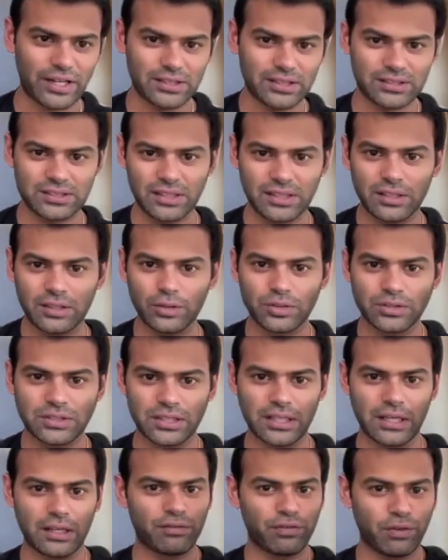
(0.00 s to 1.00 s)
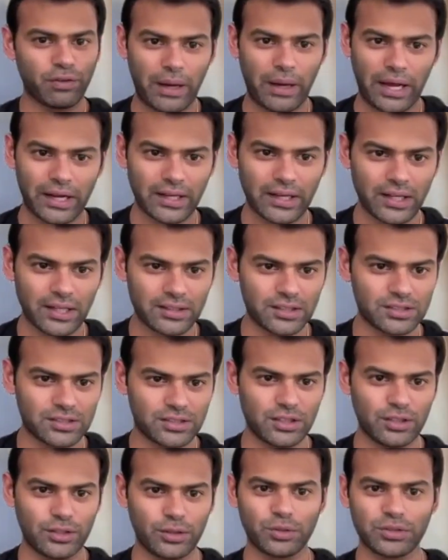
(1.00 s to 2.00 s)
They're still using Informatica and they're
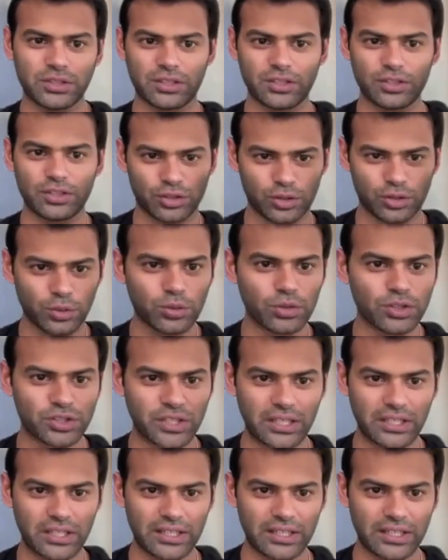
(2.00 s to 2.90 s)
still using these tools, right?